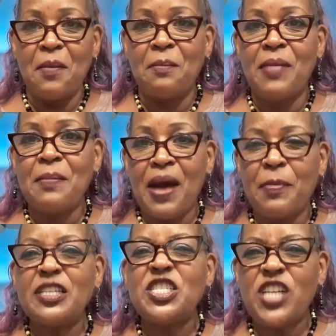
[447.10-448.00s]
my
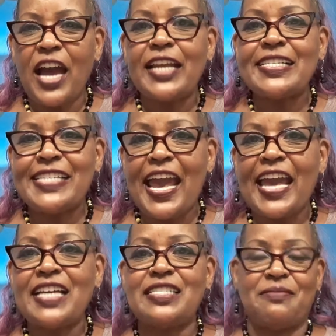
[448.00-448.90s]
mama shot his
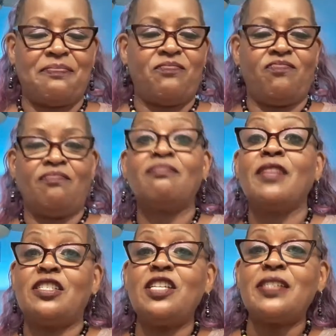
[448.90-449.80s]
ass.
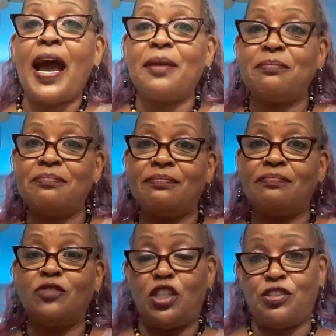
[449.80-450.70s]
She shot him.
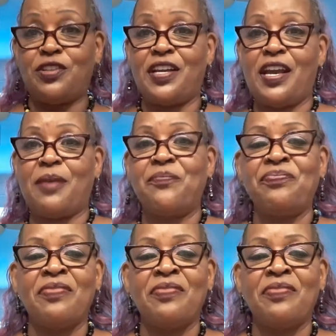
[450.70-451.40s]
She sure did.